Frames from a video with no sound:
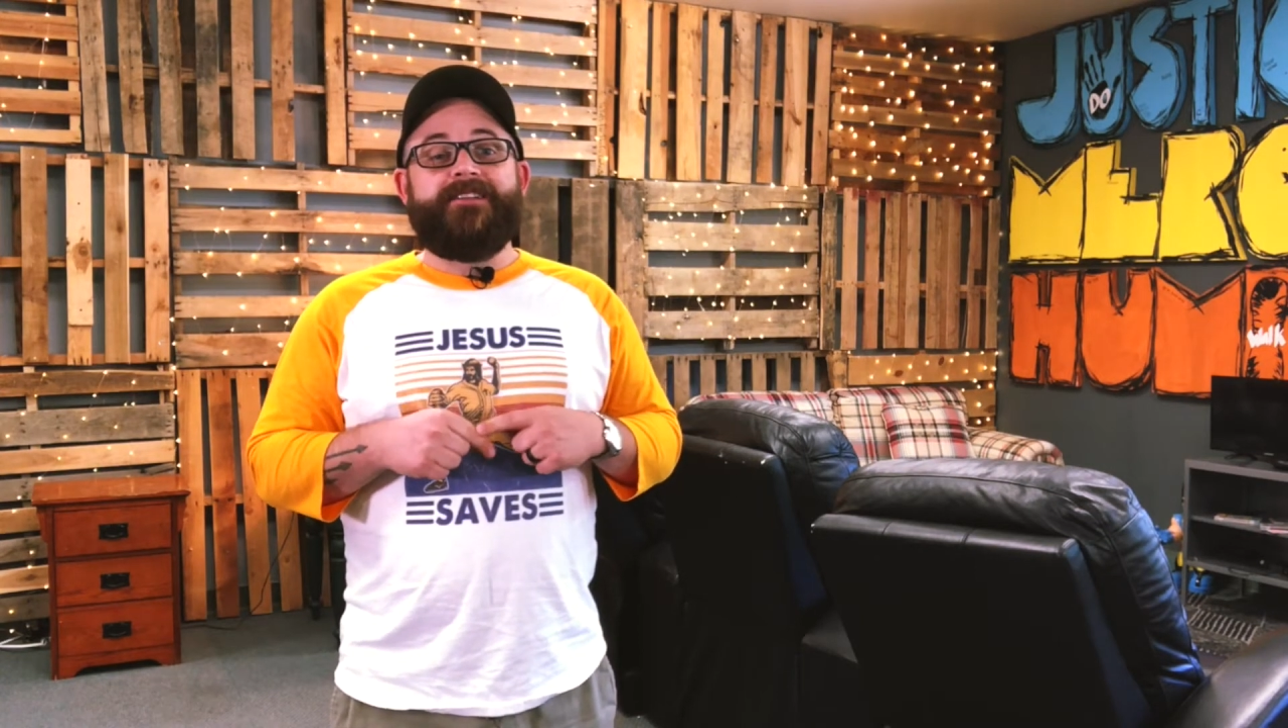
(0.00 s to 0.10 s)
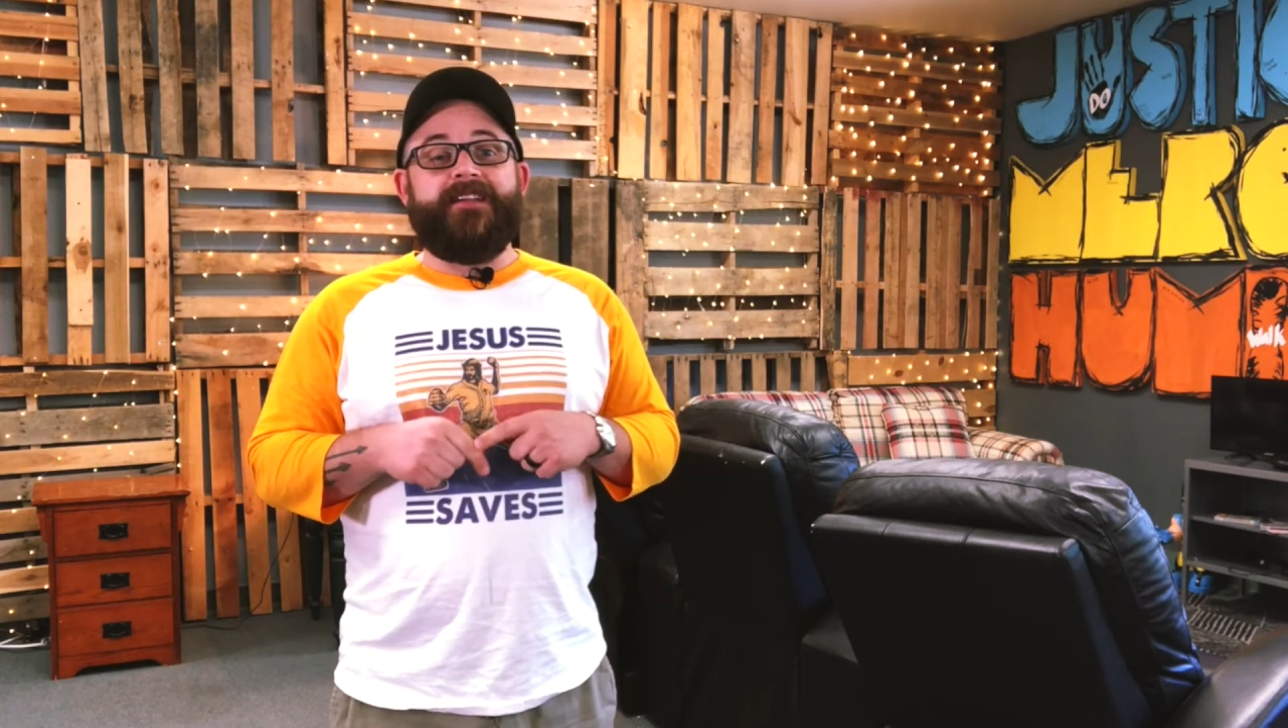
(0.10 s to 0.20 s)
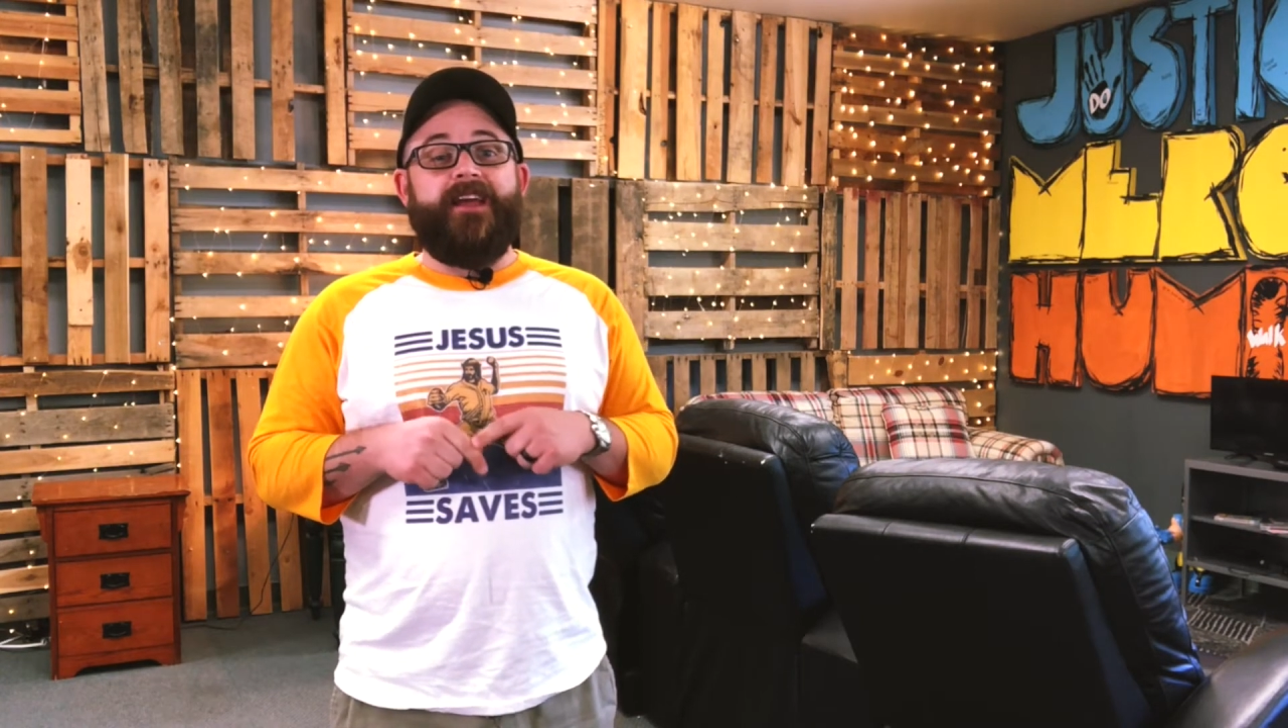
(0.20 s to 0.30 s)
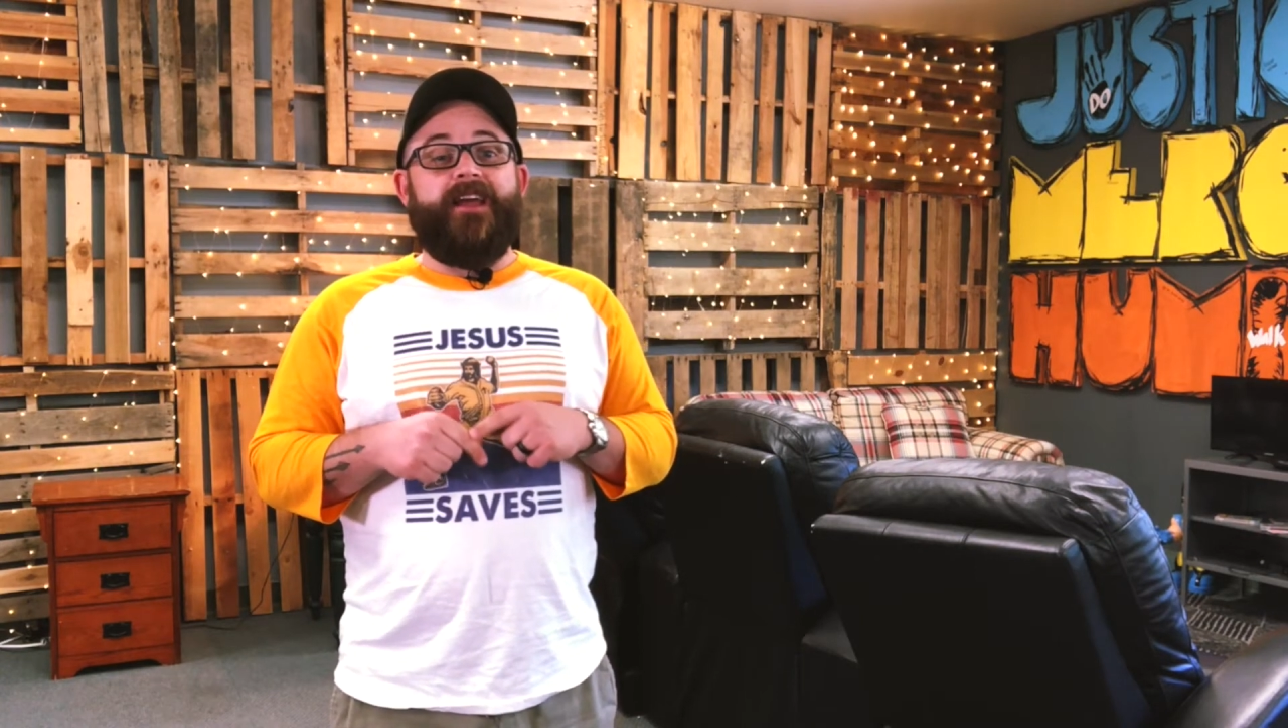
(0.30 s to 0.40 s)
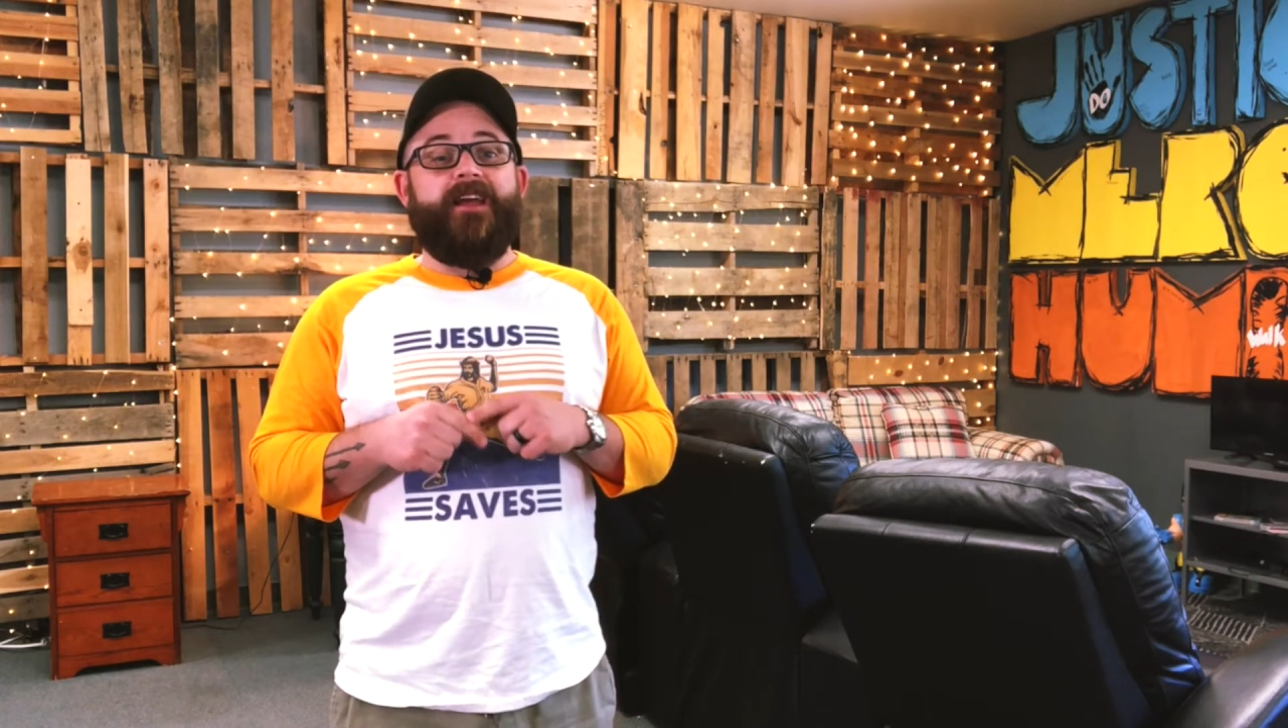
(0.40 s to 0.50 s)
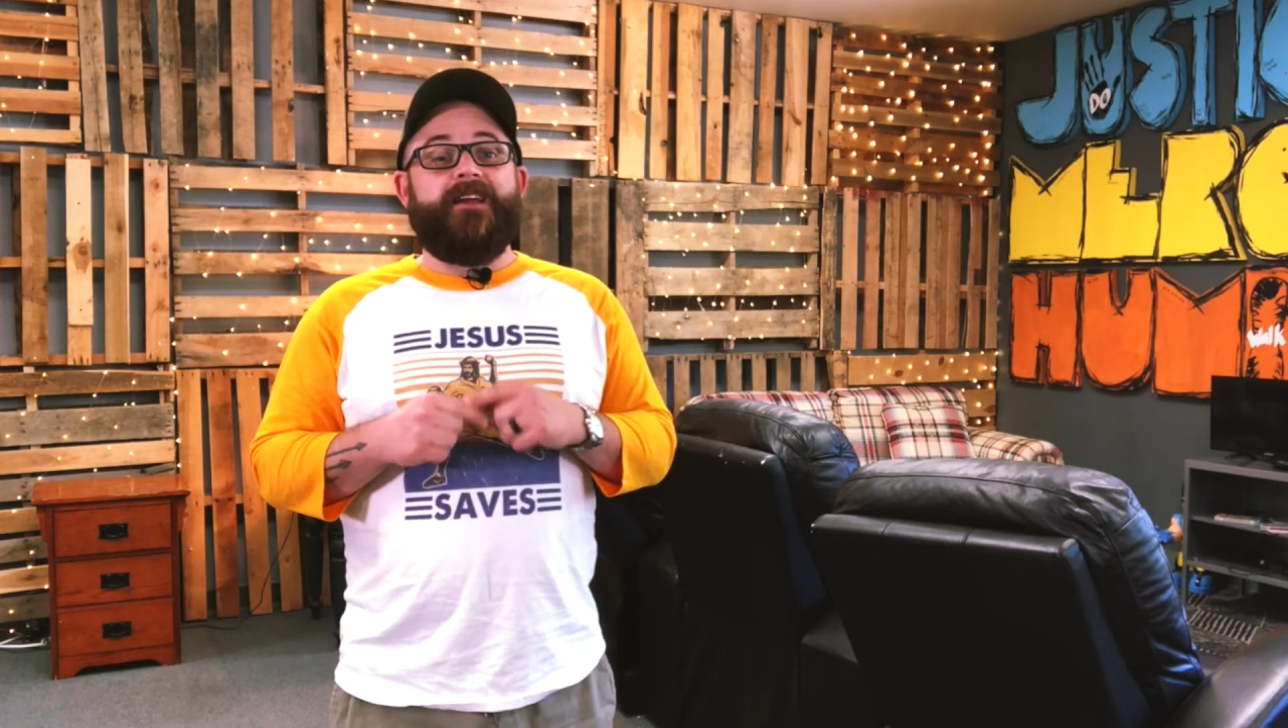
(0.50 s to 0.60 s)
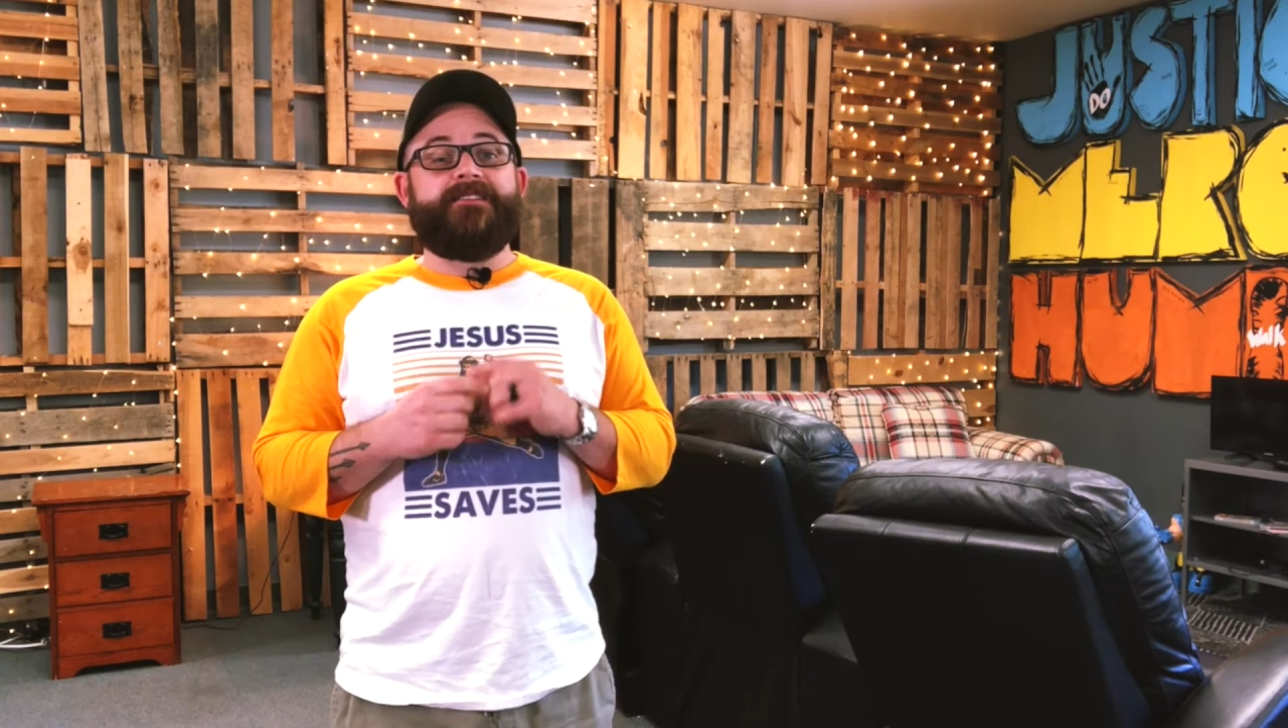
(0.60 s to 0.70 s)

sang